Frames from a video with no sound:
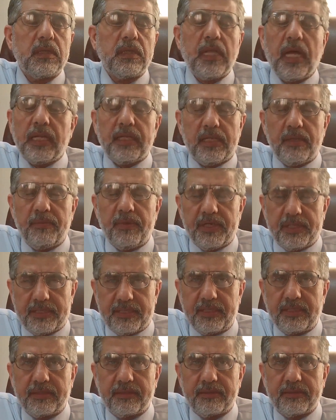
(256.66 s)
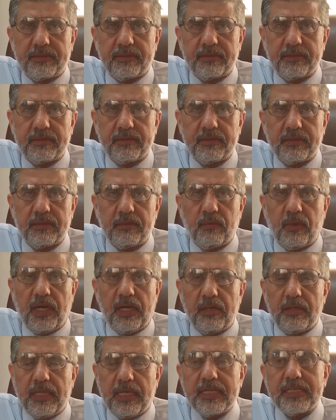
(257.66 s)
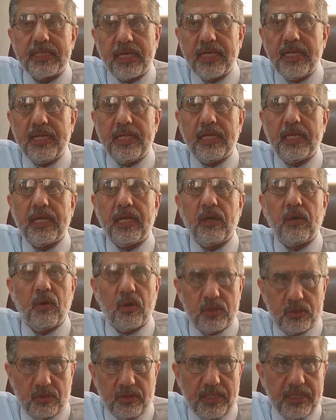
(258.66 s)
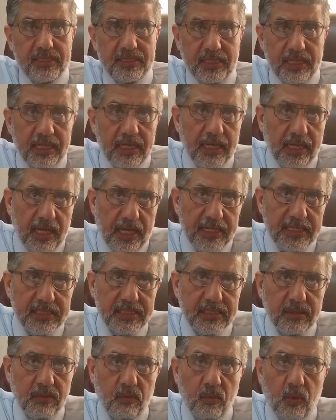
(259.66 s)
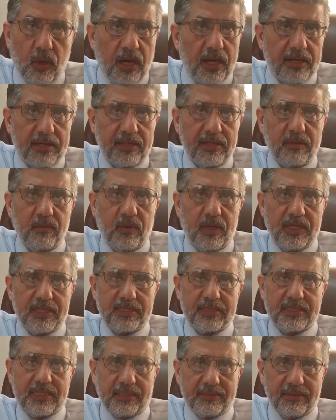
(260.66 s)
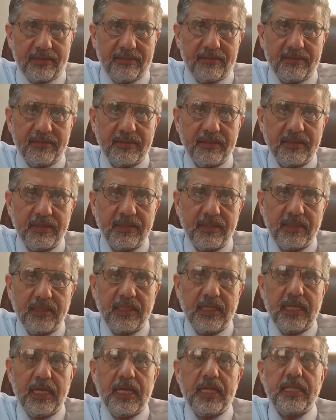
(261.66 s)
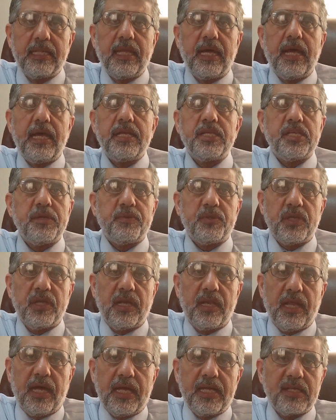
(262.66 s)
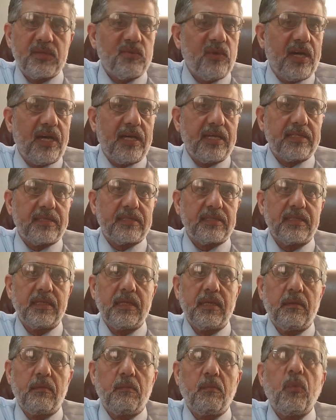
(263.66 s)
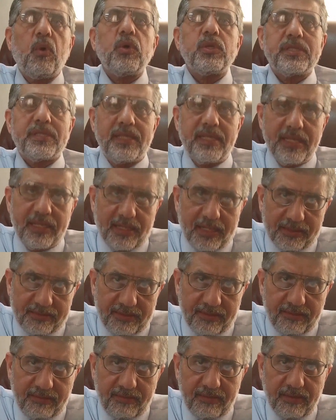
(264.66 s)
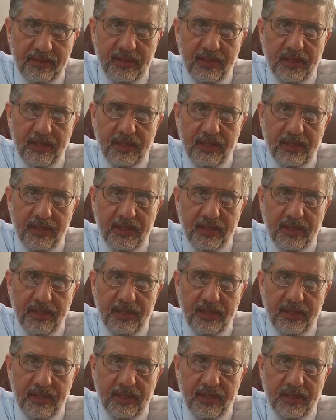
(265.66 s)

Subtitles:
90%. While the Israeli lines was cut it, the Egyptian lines was mostly cut it,